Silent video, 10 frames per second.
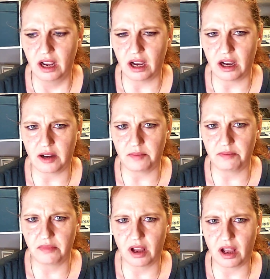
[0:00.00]

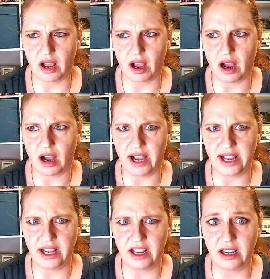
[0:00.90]
um,
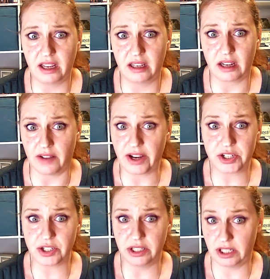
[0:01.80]
I I've
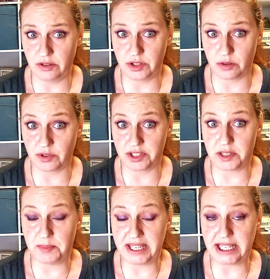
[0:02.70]
actually used the word
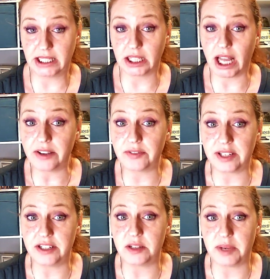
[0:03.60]
speaking life
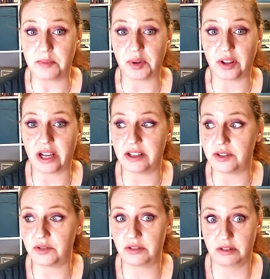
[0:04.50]
into people
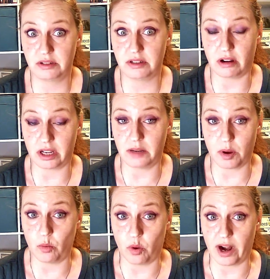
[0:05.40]
as talking
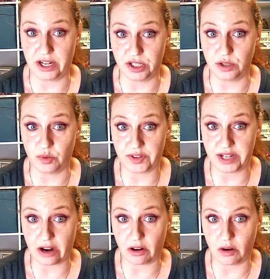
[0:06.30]
about what I do with
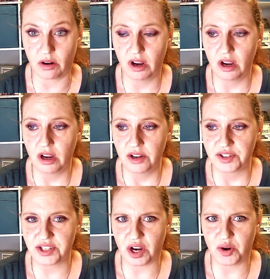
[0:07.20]
tarot.
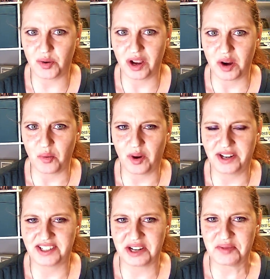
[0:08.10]
So when
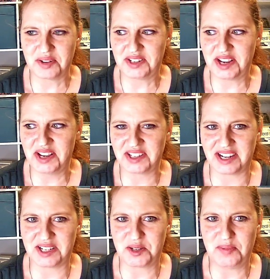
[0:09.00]
someone says
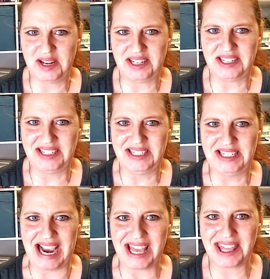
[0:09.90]
I speak
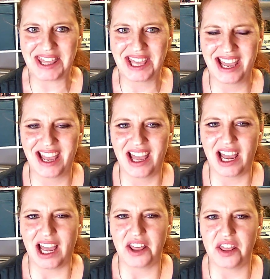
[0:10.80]
death,
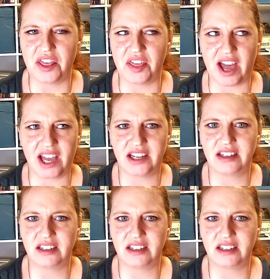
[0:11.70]
that